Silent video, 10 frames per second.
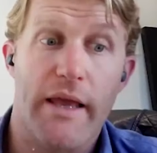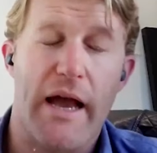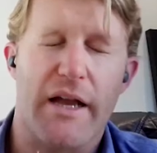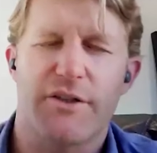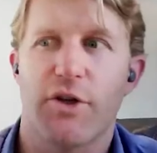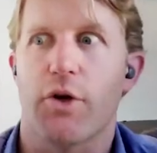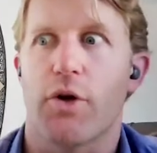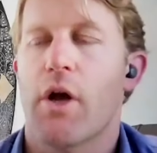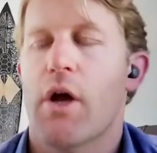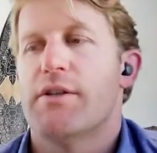Yeah,
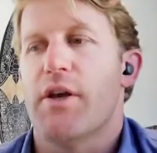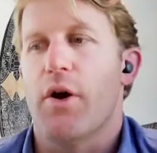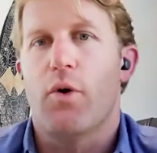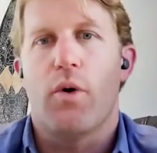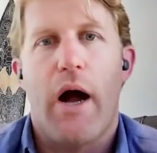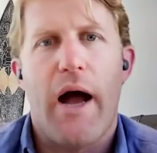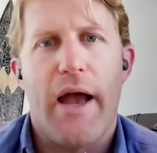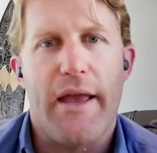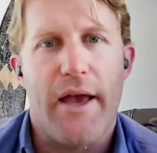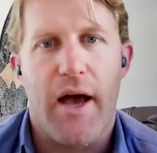sure. So
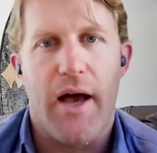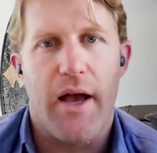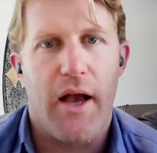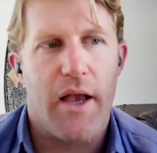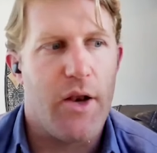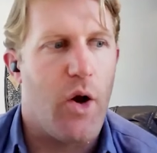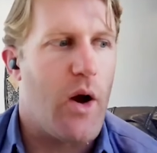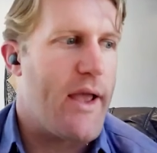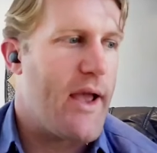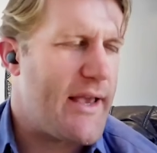I
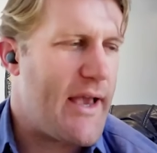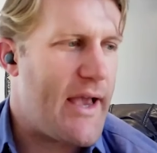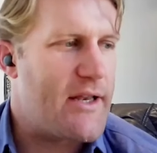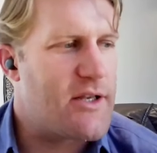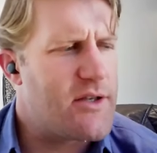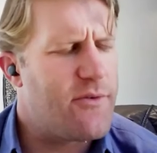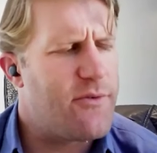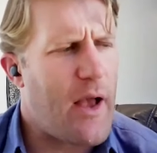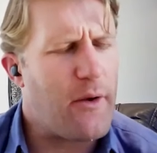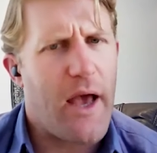had
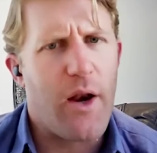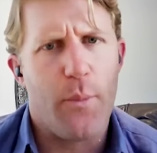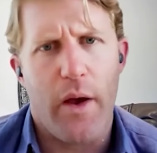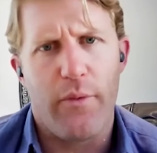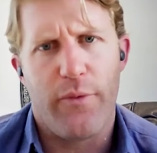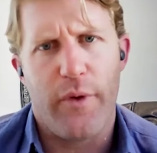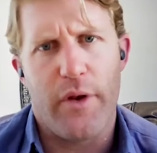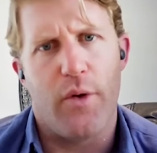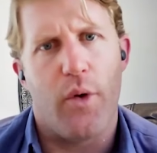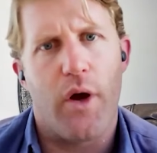found out about
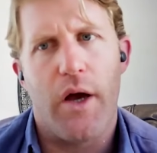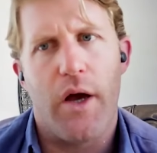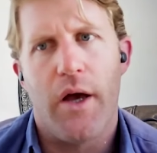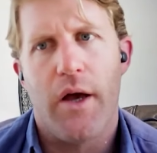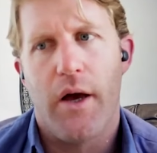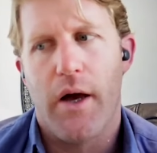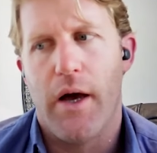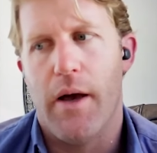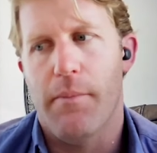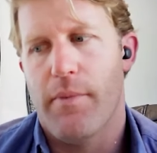Findora
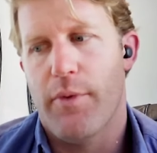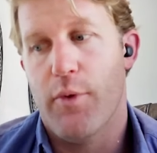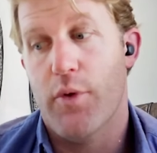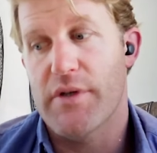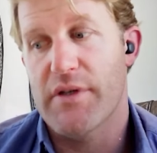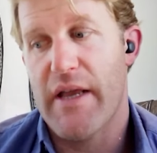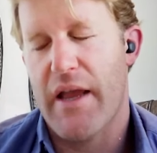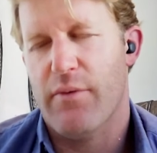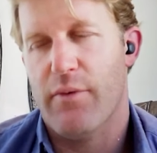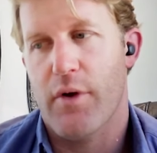through the
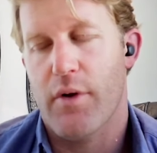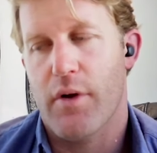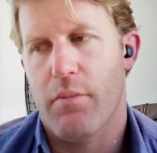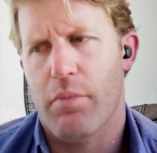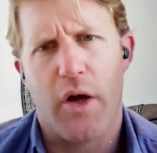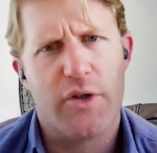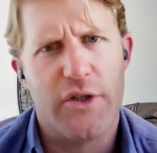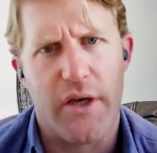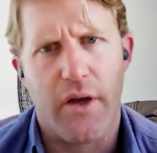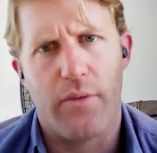Stanford
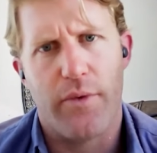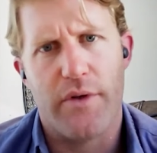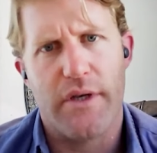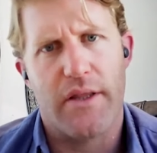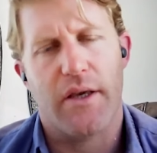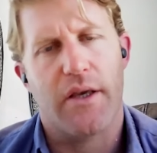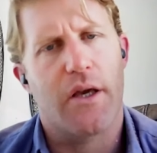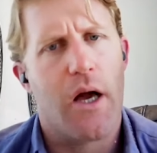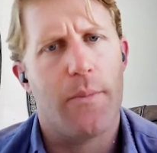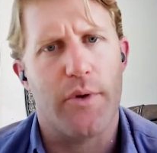blockchain conference, I think
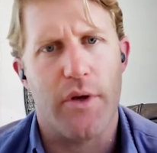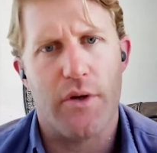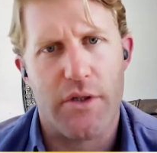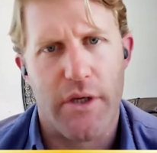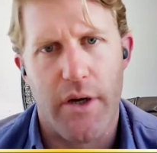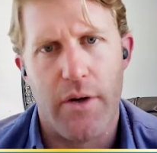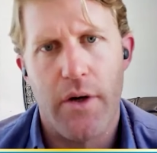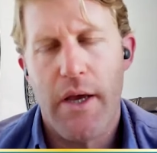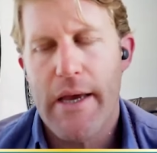a couple of years ago.